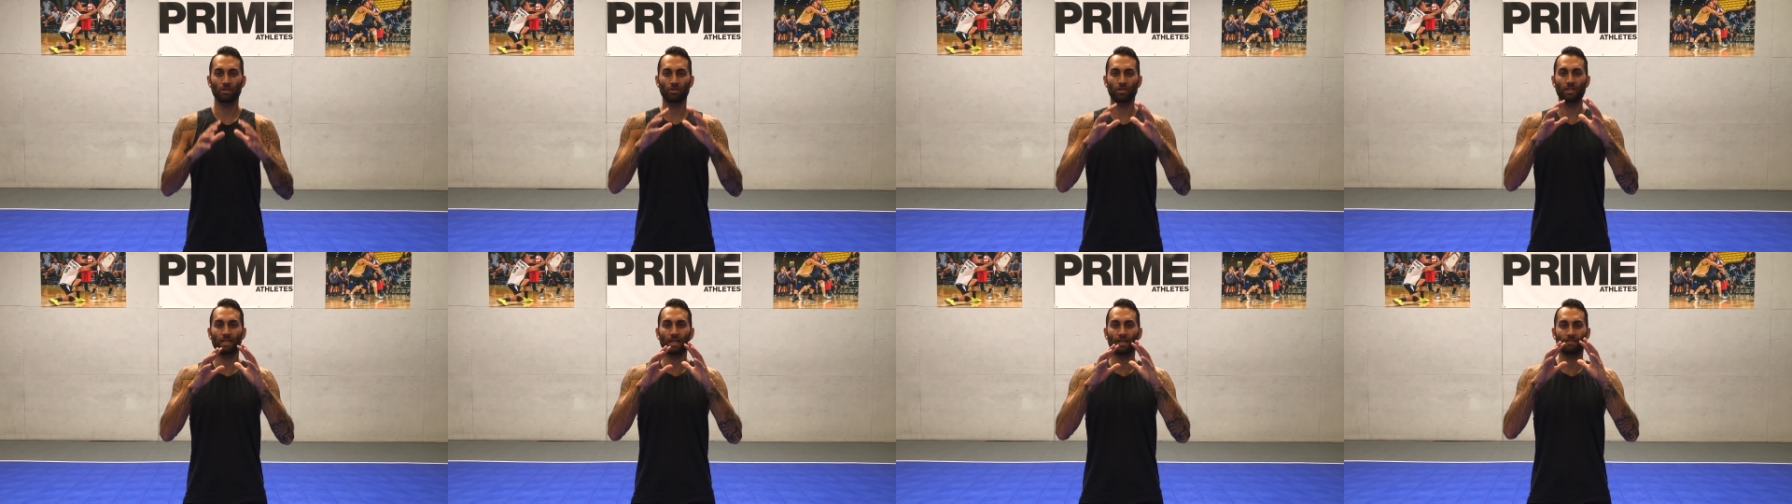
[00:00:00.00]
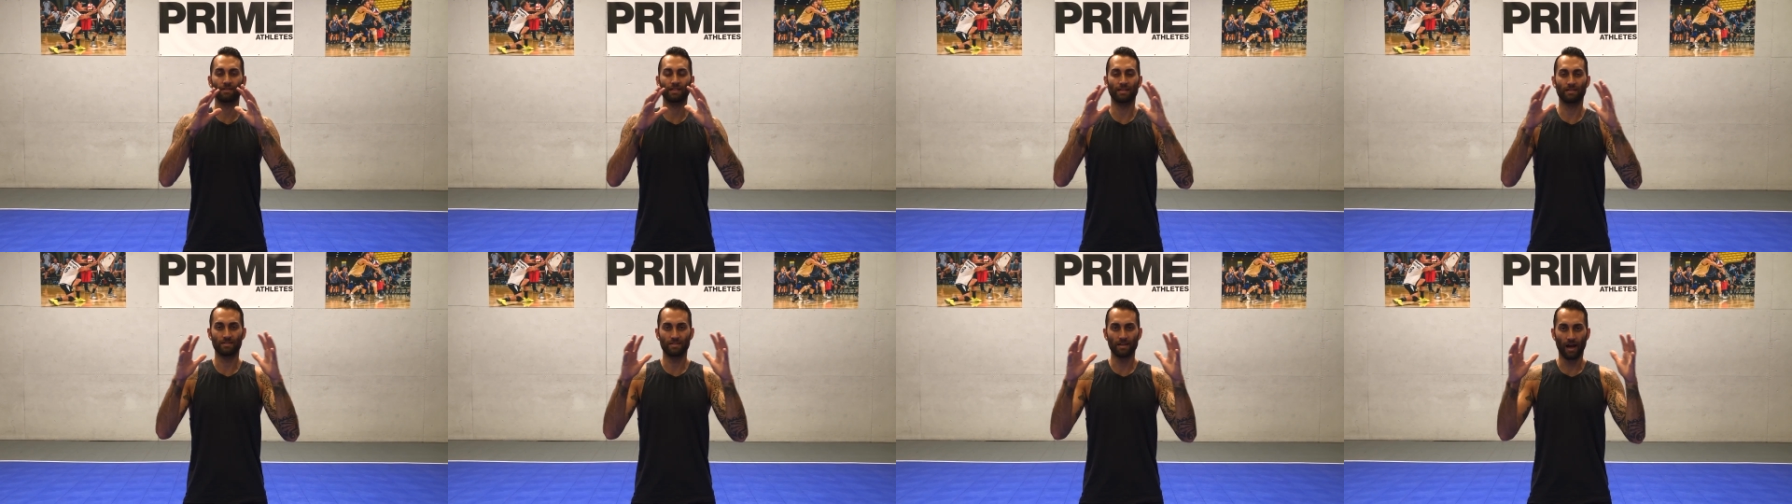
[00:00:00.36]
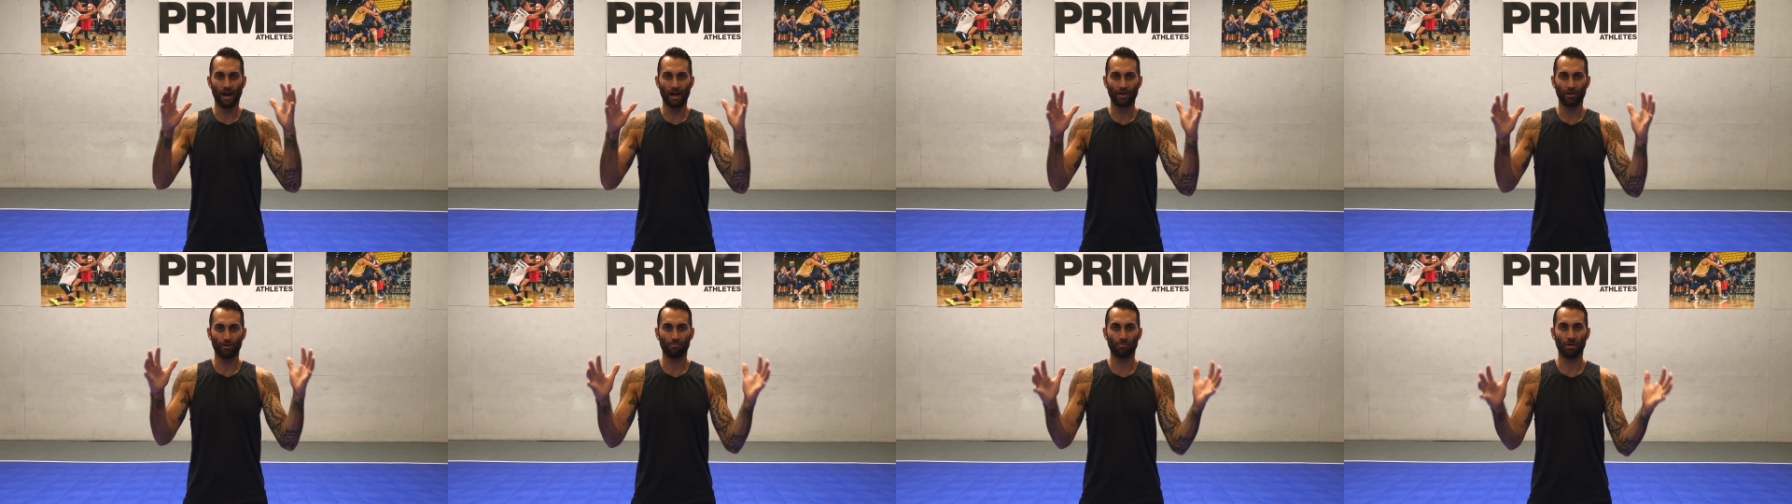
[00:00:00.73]
looking at the
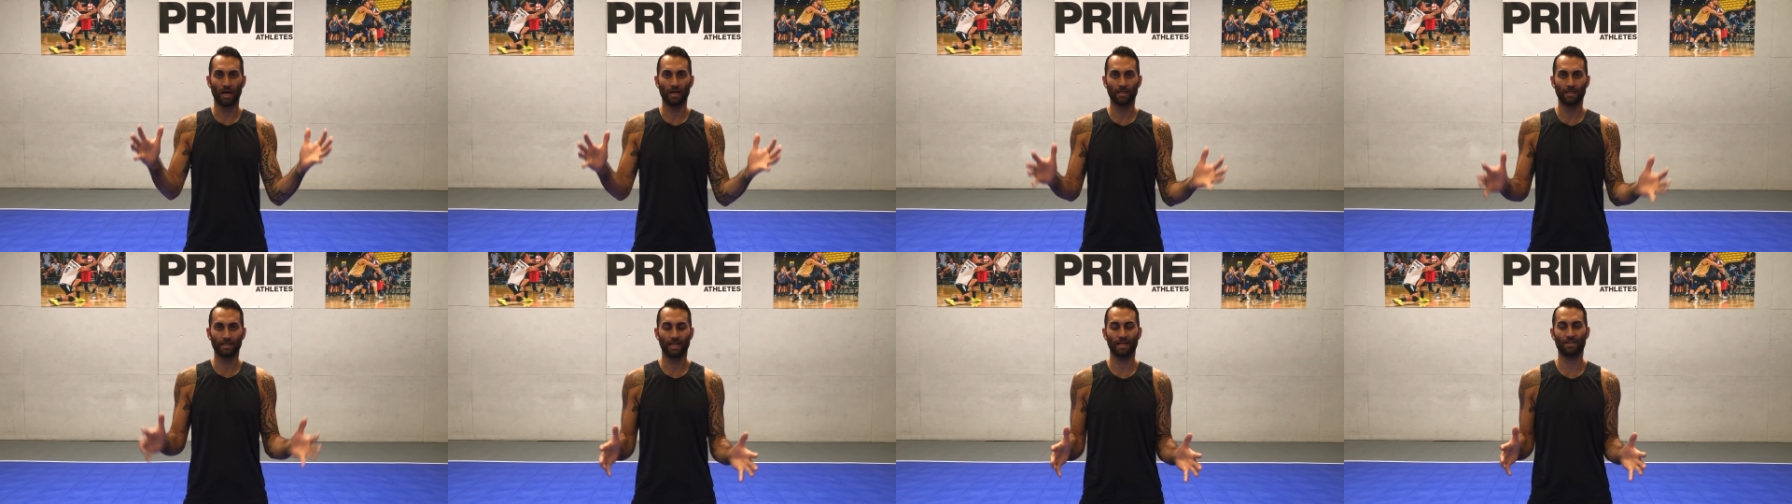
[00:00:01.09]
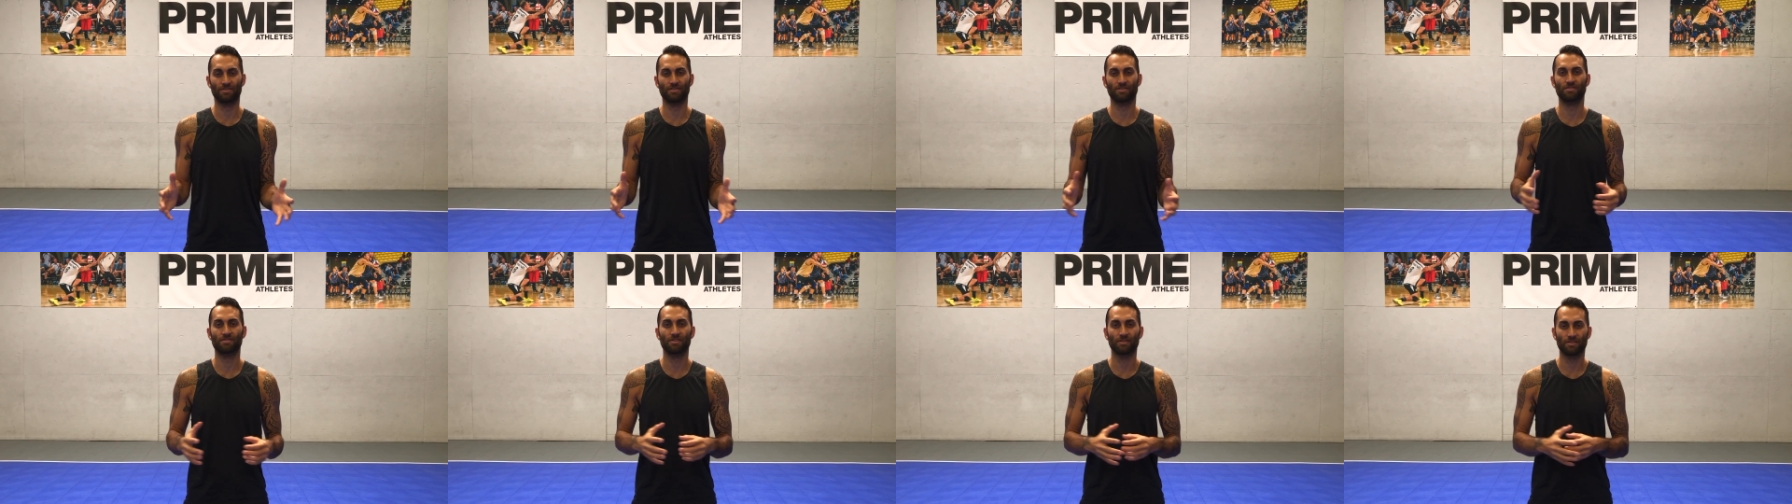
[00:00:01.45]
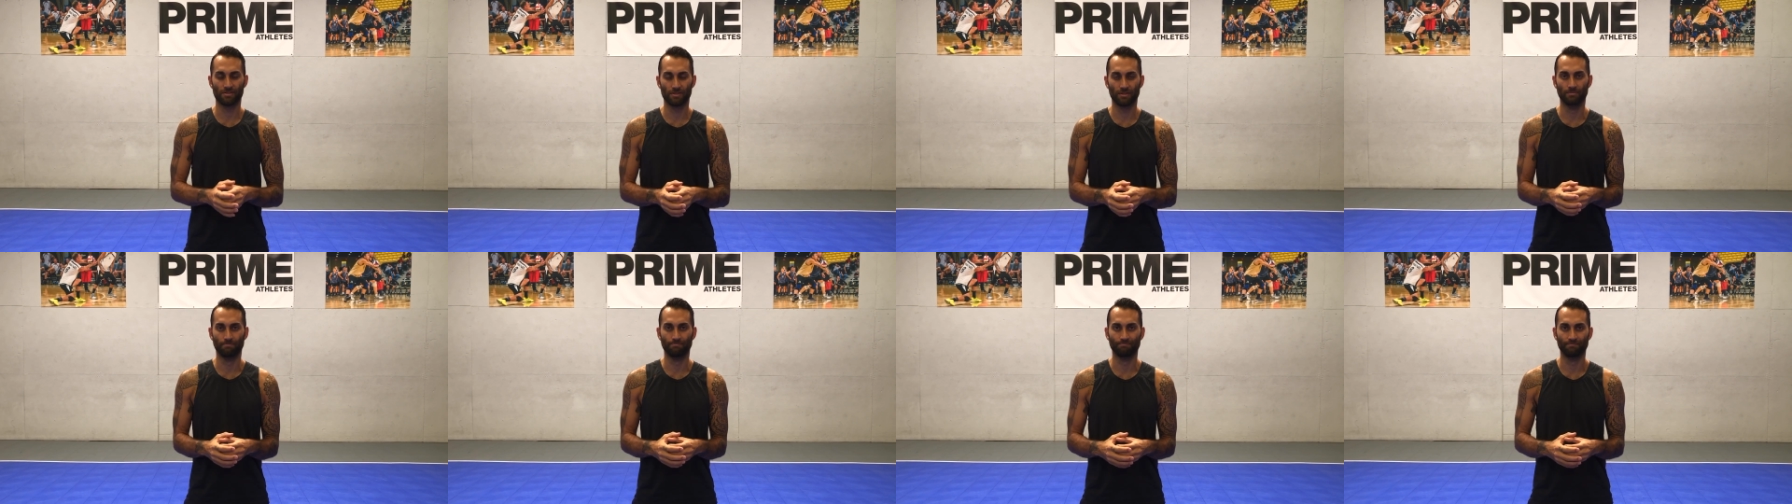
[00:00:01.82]
entire body as a
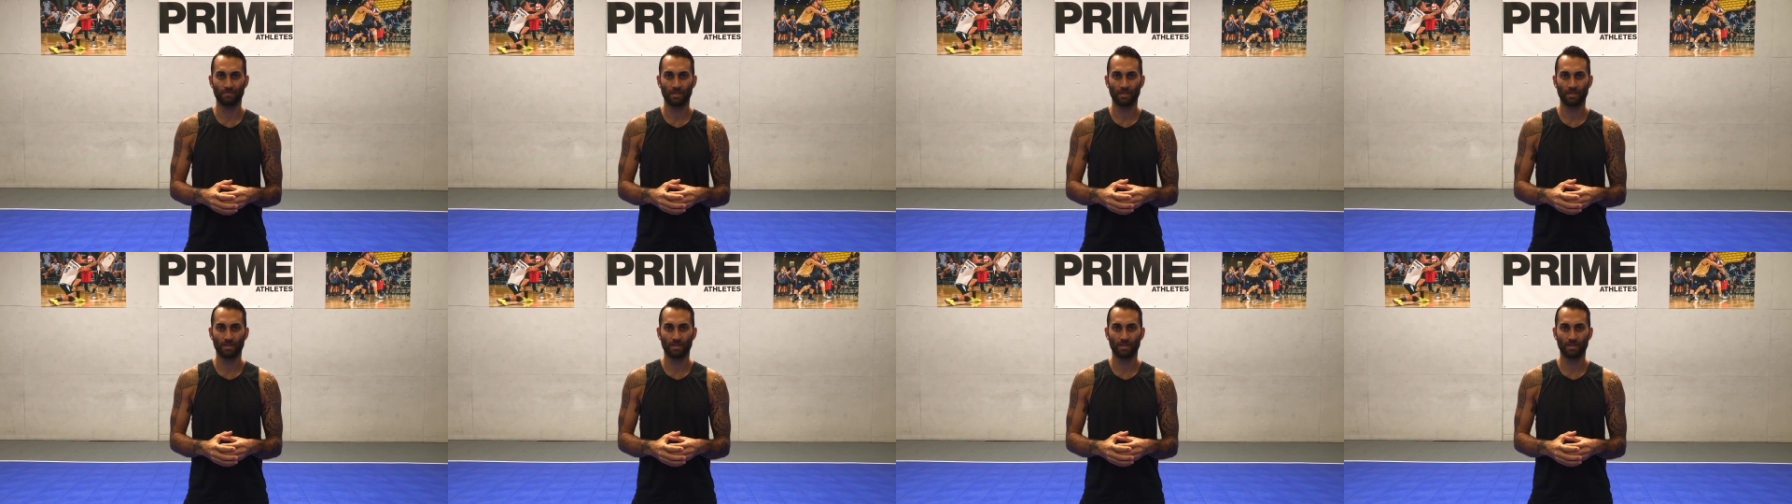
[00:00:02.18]
system.